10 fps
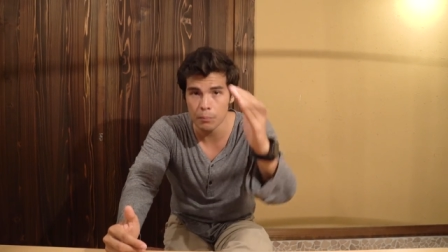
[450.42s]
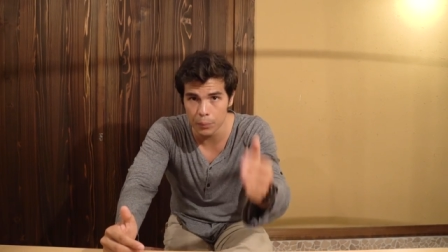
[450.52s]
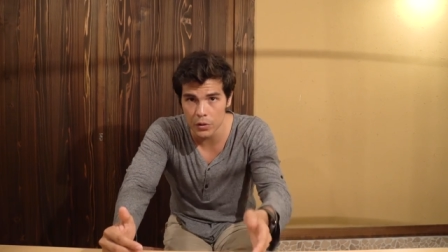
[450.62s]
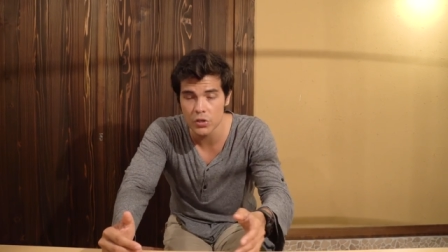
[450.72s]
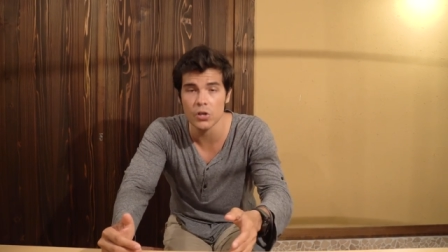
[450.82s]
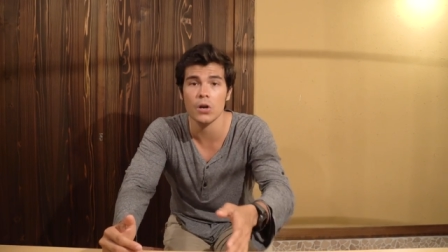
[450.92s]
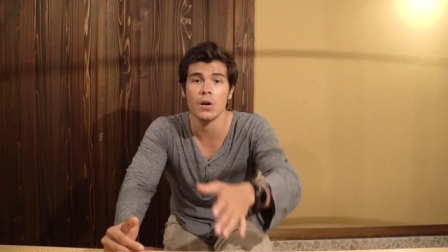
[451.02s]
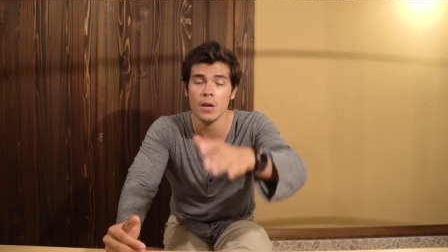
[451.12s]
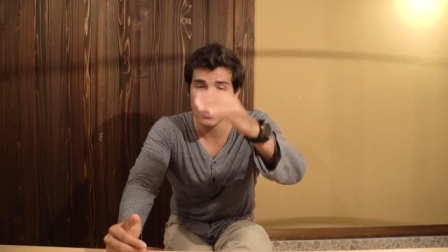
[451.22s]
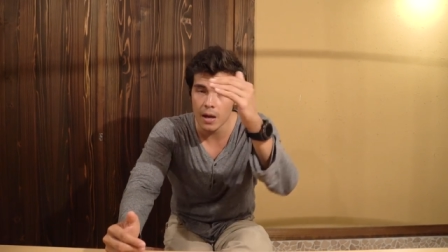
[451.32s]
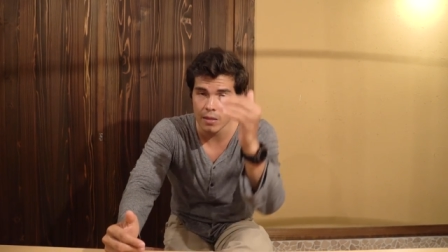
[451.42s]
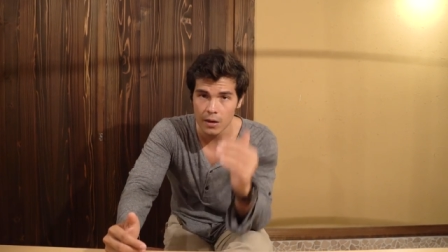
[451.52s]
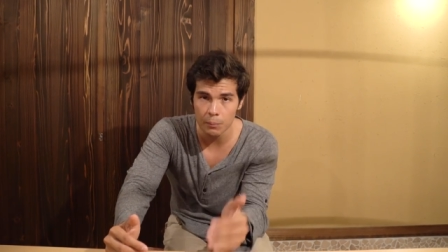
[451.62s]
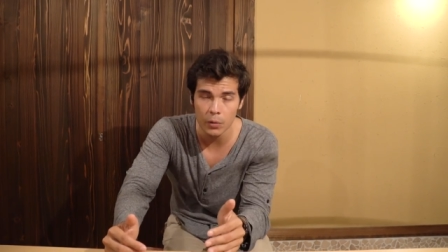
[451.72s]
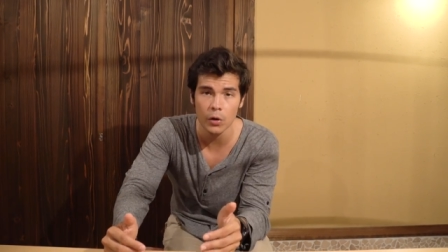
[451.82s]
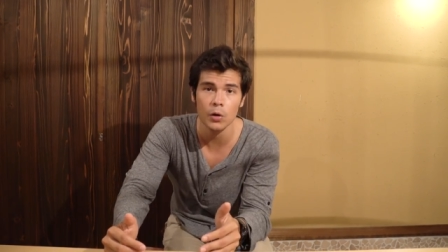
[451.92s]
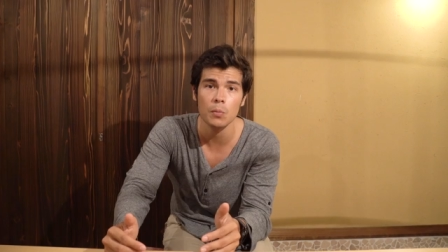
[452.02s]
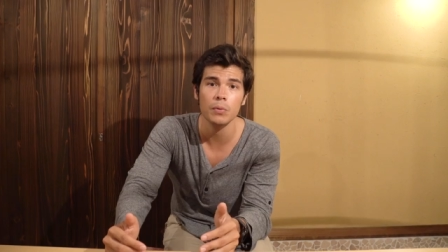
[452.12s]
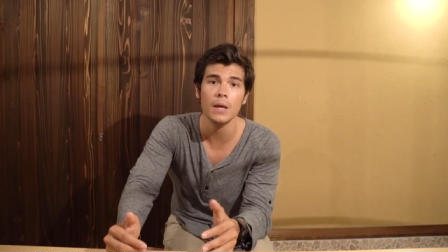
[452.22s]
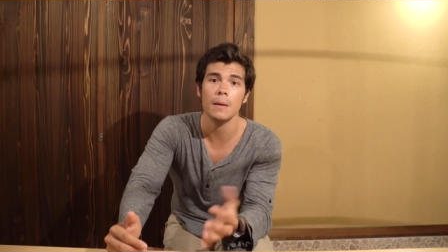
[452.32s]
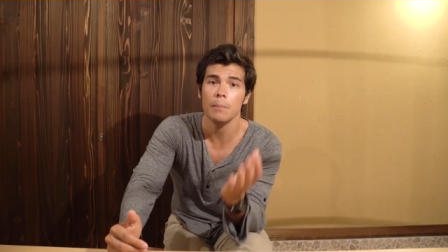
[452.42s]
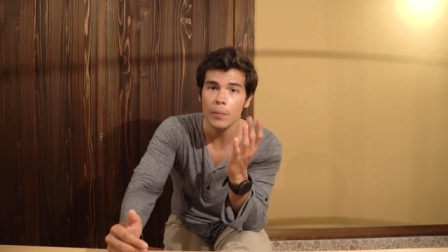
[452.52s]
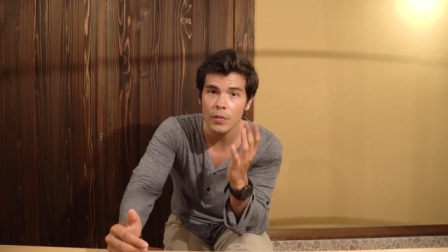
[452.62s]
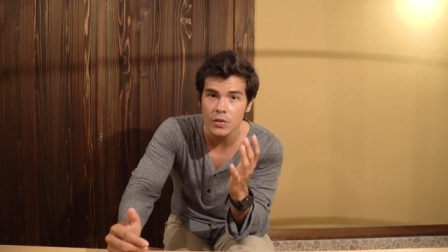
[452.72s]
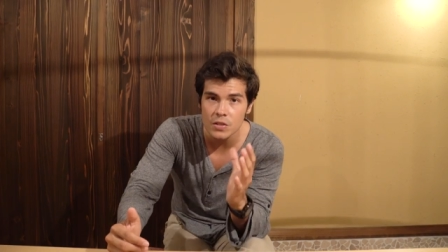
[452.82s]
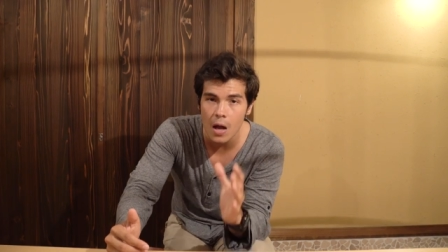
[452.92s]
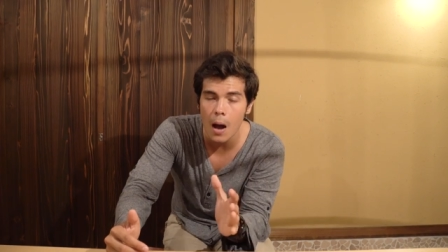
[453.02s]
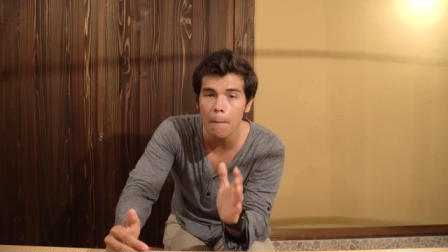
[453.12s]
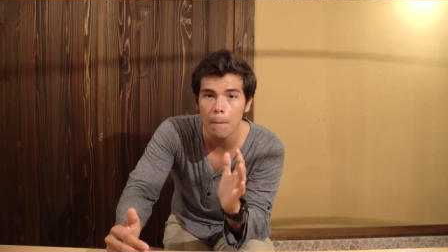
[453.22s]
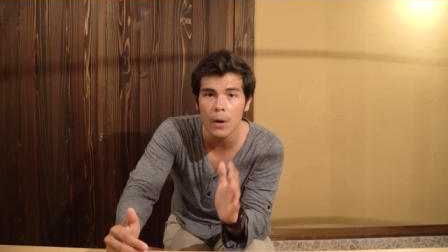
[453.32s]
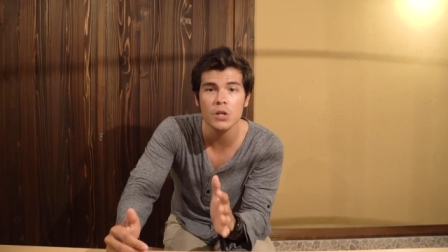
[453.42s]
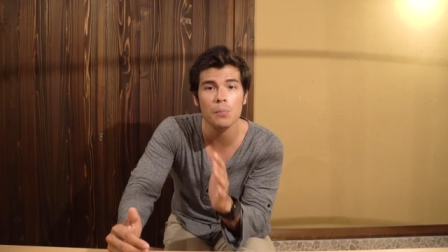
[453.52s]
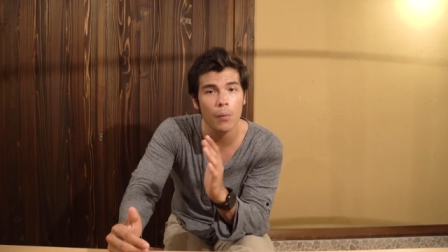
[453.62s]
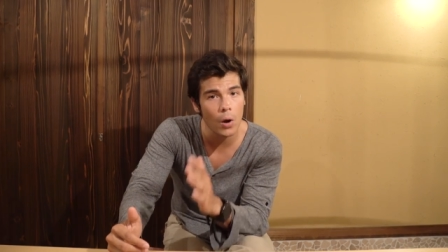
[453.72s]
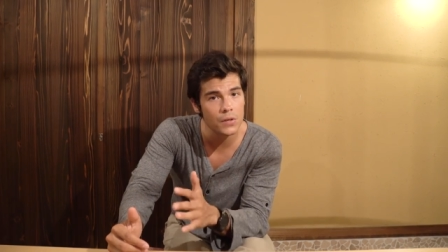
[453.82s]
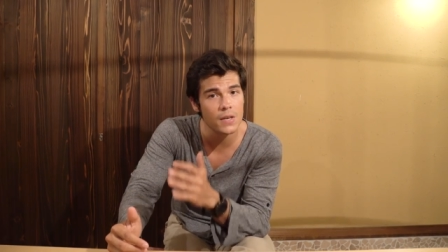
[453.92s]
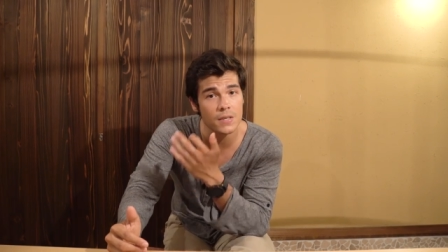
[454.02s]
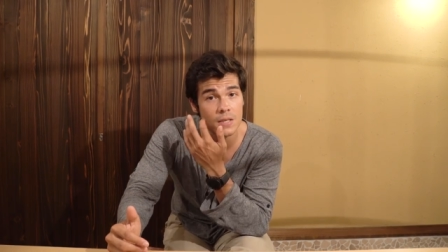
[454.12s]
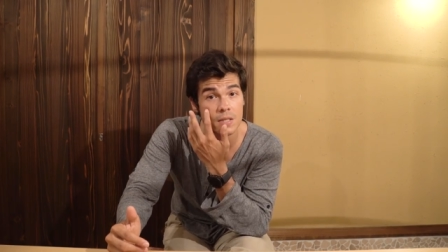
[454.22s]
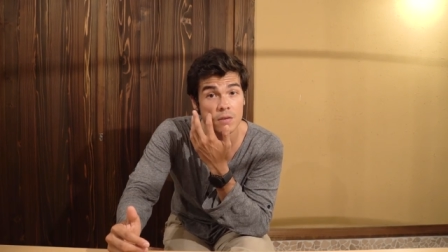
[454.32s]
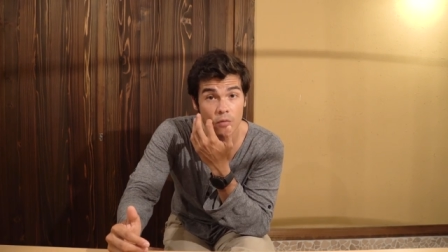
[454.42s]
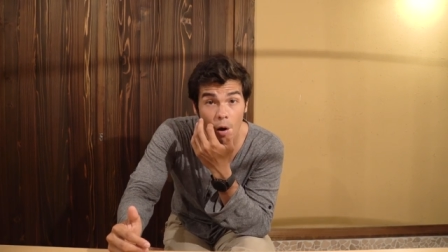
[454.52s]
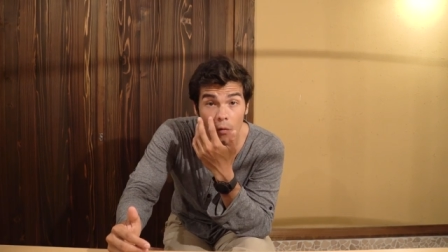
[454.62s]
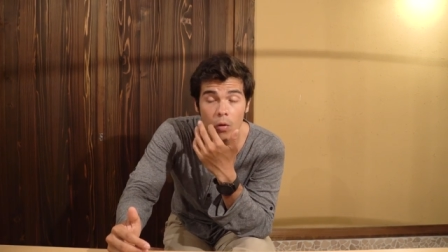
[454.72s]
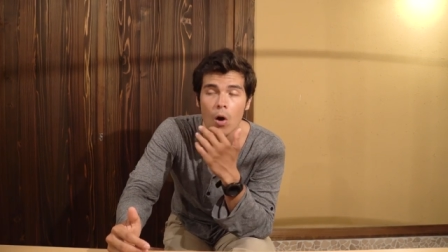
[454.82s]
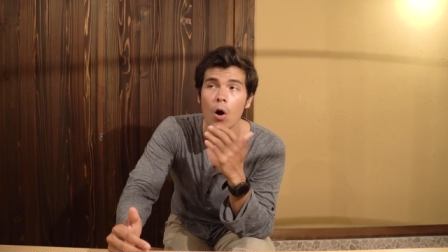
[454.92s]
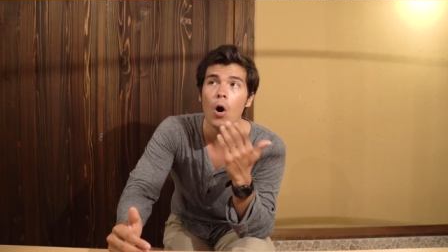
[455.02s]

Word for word: butchered, and then put it in your plate. But there's not much processes involved.